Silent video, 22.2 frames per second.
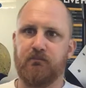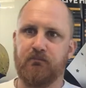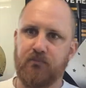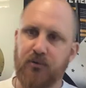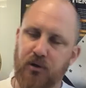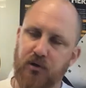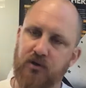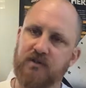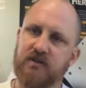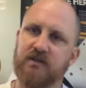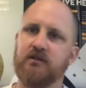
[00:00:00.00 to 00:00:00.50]

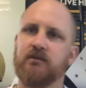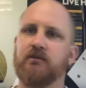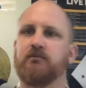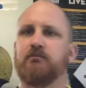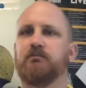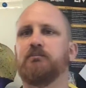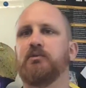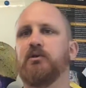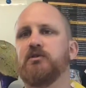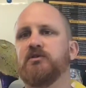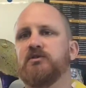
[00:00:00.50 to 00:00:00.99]

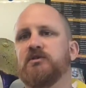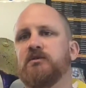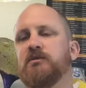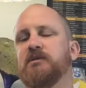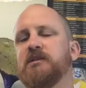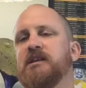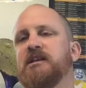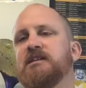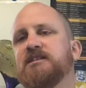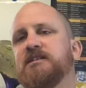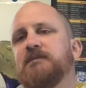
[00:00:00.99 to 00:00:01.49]

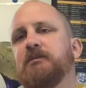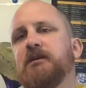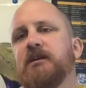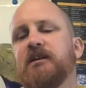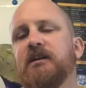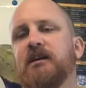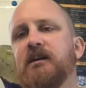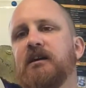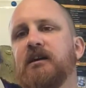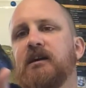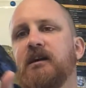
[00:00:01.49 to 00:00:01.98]
personally
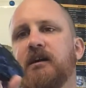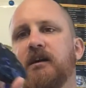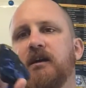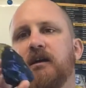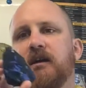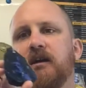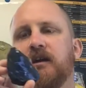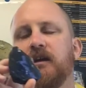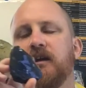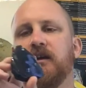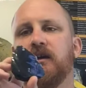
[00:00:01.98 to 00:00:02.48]
speaking,
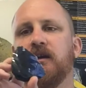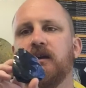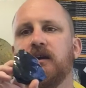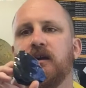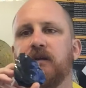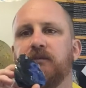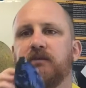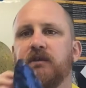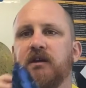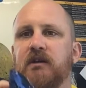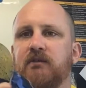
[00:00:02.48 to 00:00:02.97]

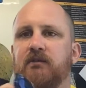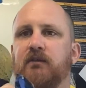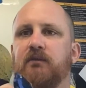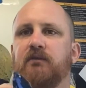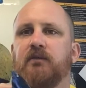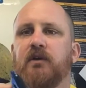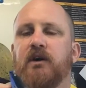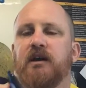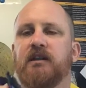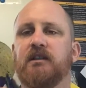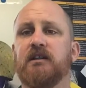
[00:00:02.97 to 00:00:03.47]
if you ever
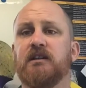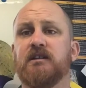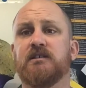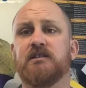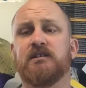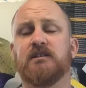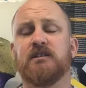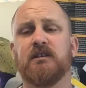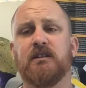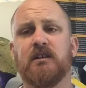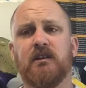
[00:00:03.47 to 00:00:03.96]
find
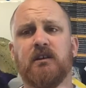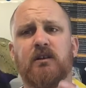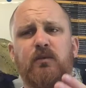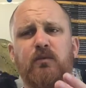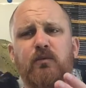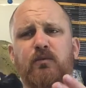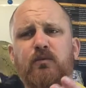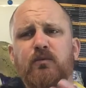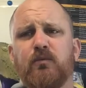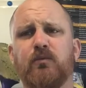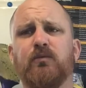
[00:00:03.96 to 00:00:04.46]
this,
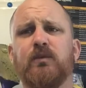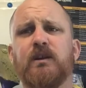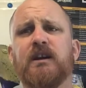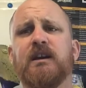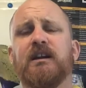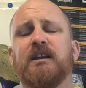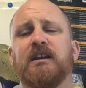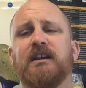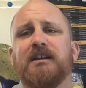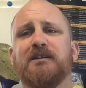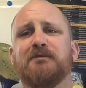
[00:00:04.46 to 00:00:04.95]

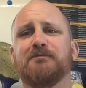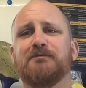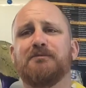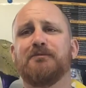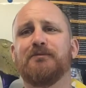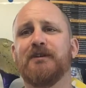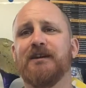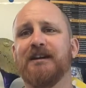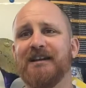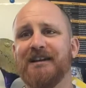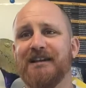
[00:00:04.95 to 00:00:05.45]
really,
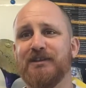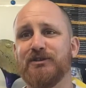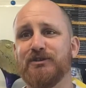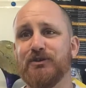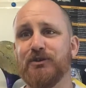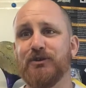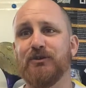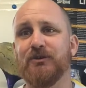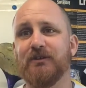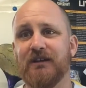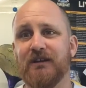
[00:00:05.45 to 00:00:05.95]
really,
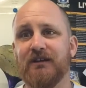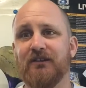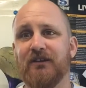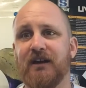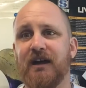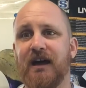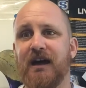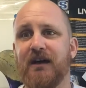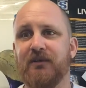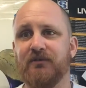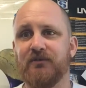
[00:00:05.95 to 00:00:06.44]
truly
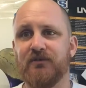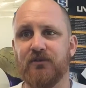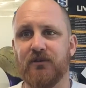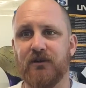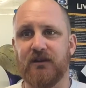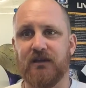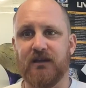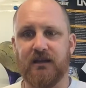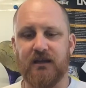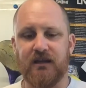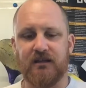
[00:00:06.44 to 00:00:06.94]
look after
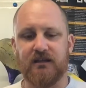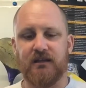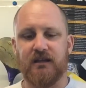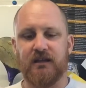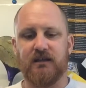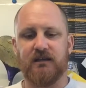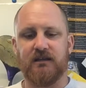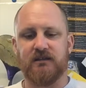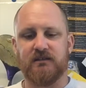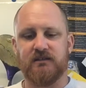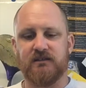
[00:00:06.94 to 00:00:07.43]
it. It
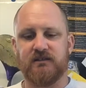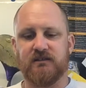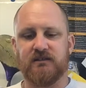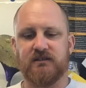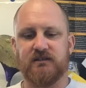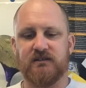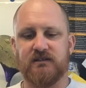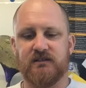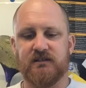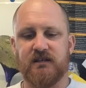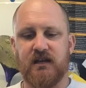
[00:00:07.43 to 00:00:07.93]
is
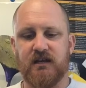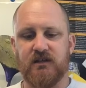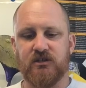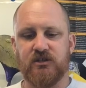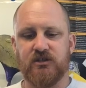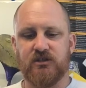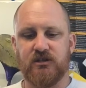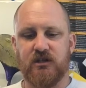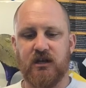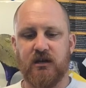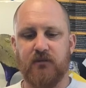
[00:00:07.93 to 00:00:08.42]

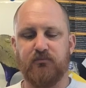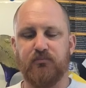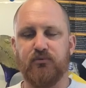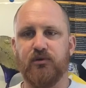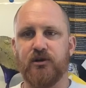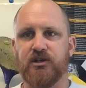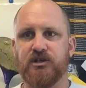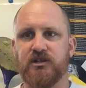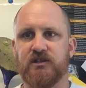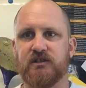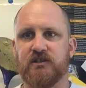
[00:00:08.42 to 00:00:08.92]
such a
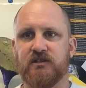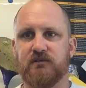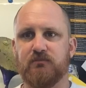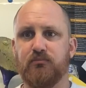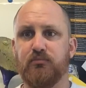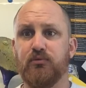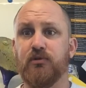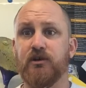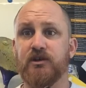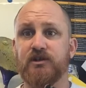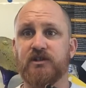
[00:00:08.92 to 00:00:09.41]
precious
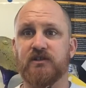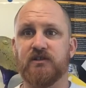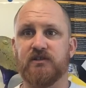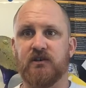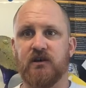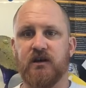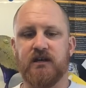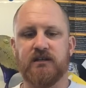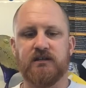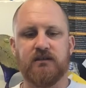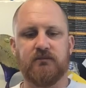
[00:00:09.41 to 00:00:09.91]

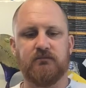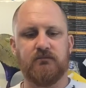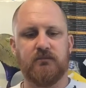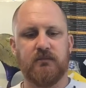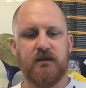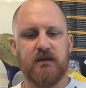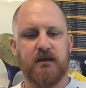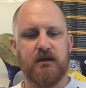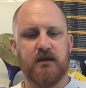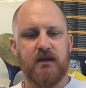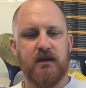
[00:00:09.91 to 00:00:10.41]
item.
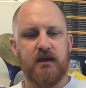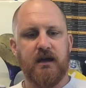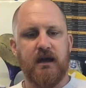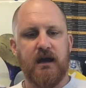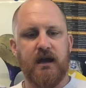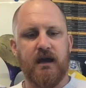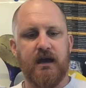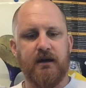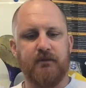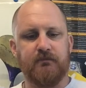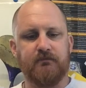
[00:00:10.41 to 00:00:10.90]

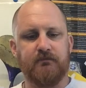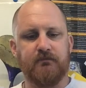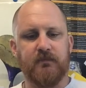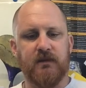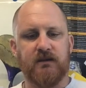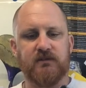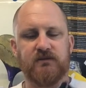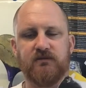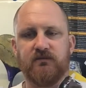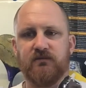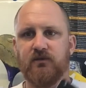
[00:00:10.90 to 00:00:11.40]

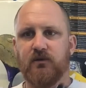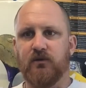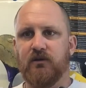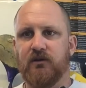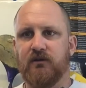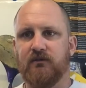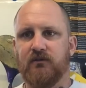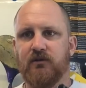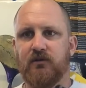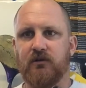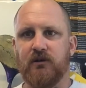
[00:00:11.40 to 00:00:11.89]
It's
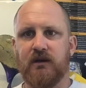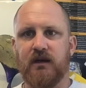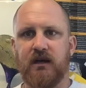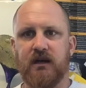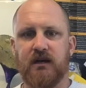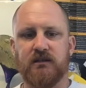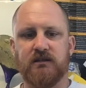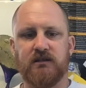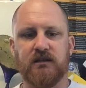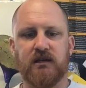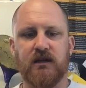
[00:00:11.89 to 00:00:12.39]
very, very
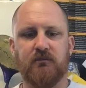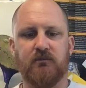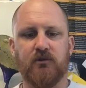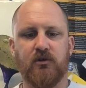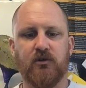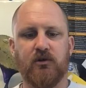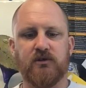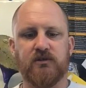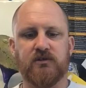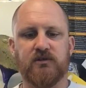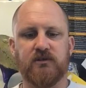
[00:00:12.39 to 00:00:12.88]
hard to come
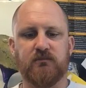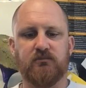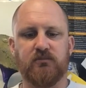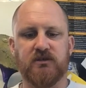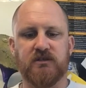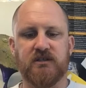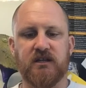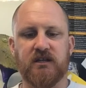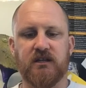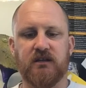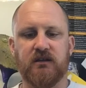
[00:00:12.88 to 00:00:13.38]
across,
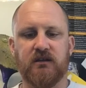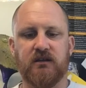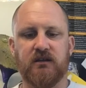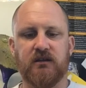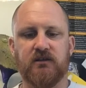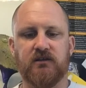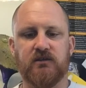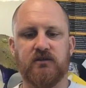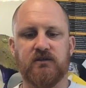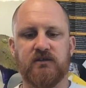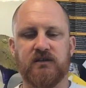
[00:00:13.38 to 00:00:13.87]
particularly
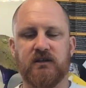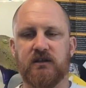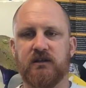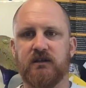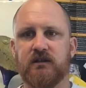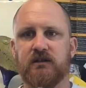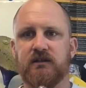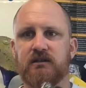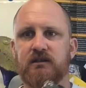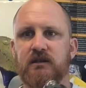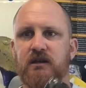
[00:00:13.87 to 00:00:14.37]
in New
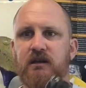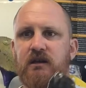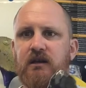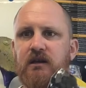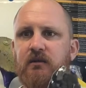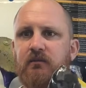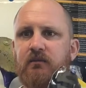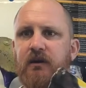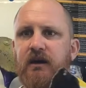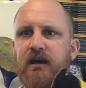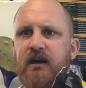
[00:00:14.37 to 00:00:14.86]
Zealand,
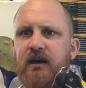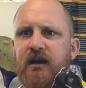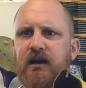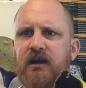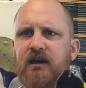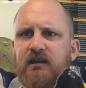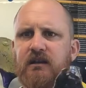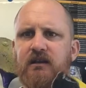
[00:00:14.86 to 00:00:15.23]
but